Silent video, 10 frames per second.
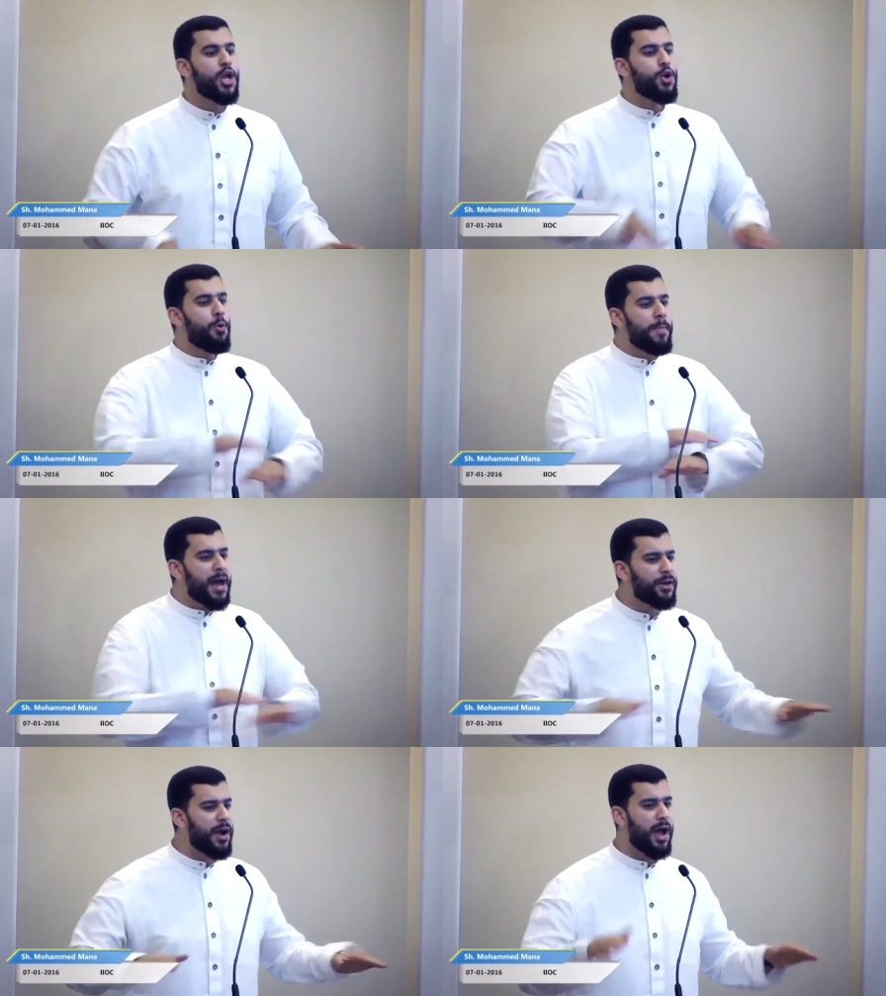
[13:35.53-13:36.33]
no
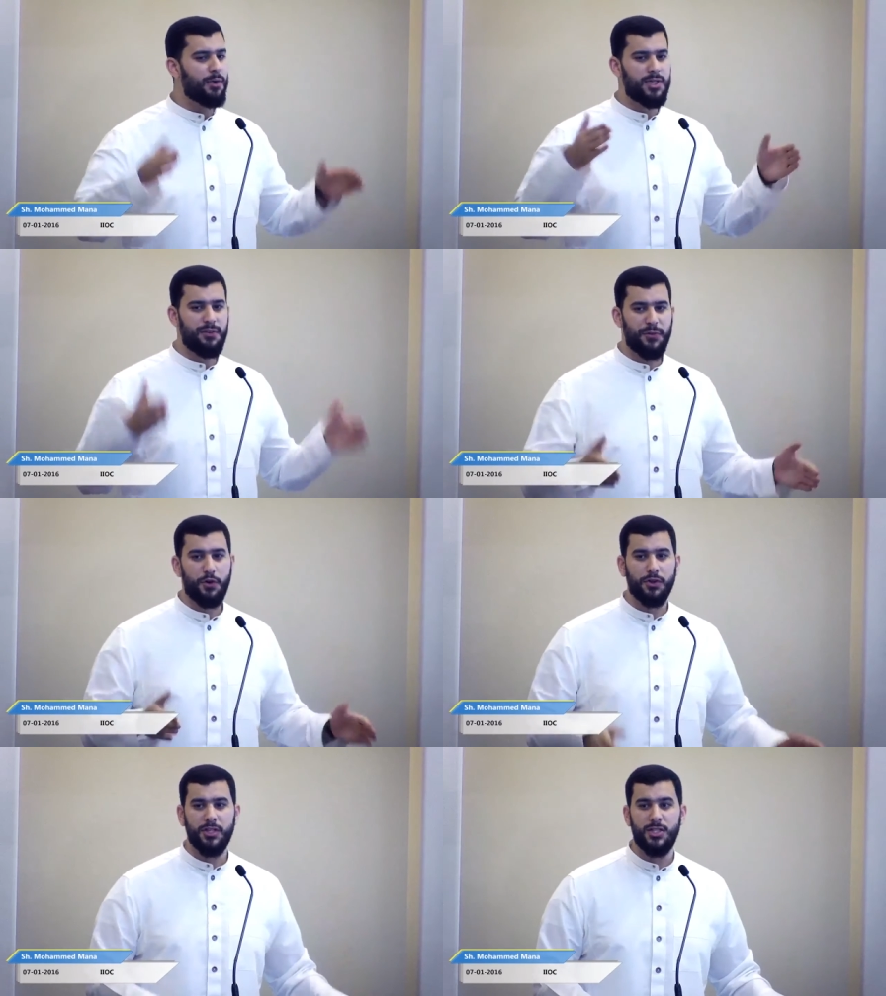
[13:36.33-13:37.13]
matter how
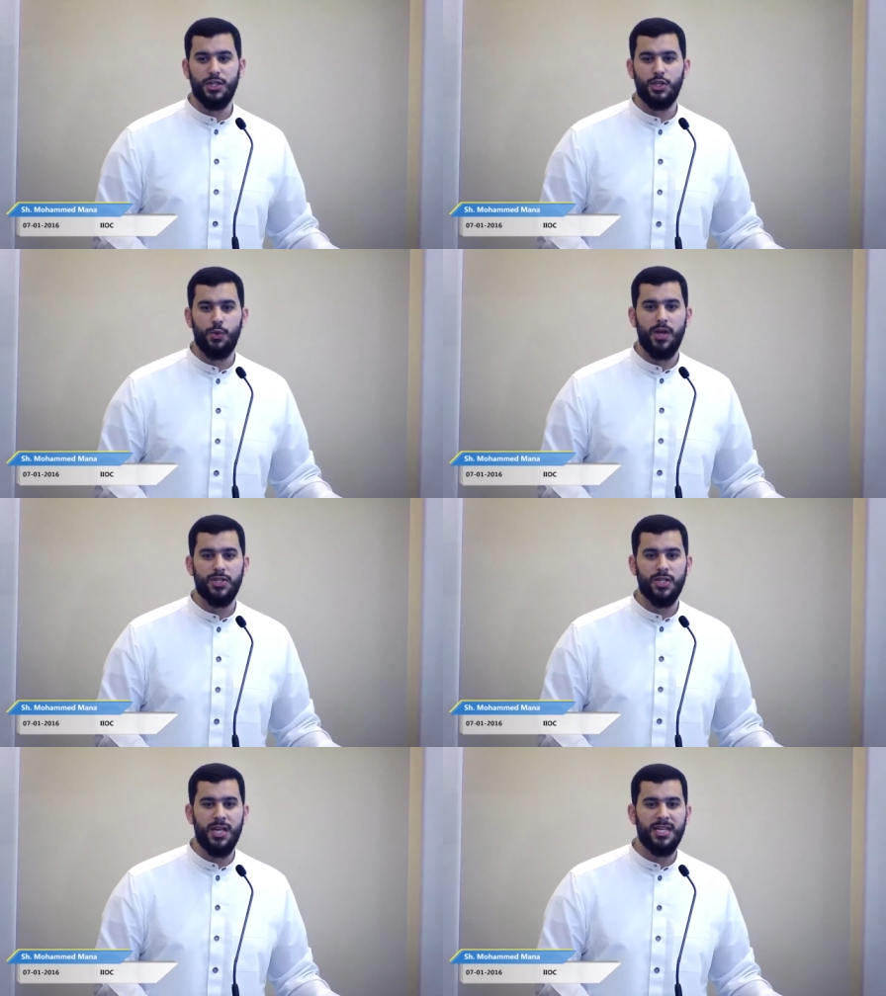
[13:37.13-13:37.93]
difficult the
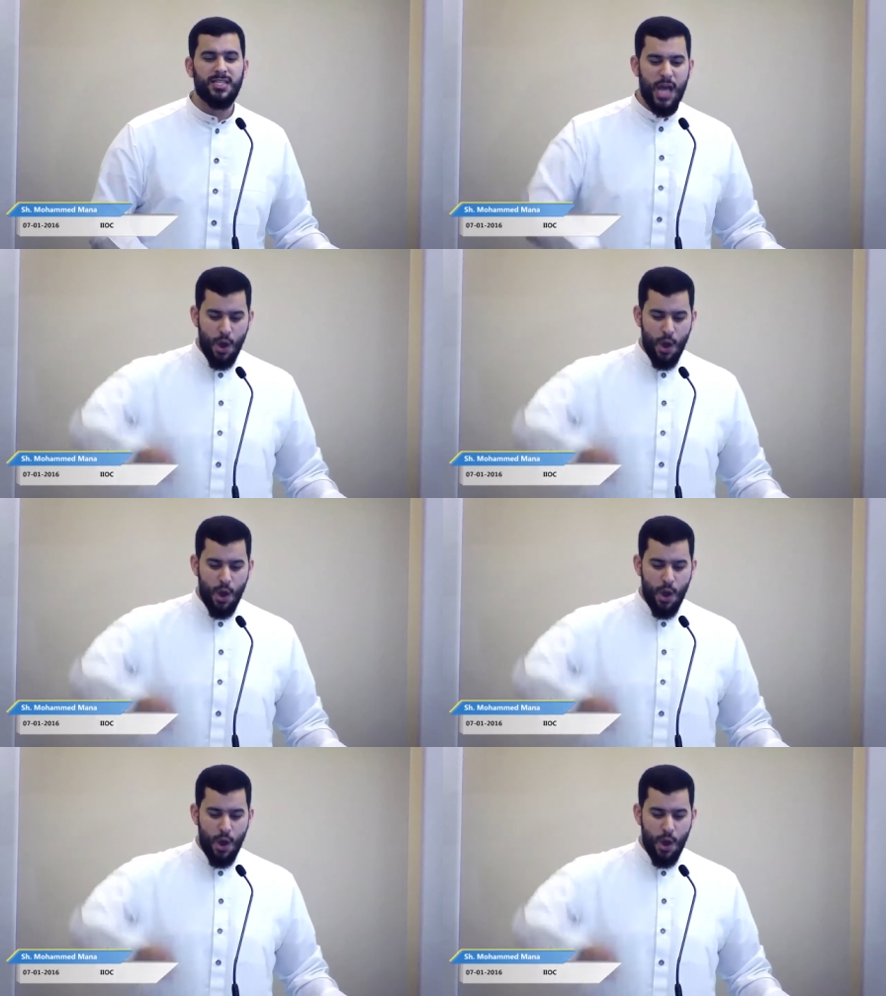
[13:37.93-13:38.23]
situation is,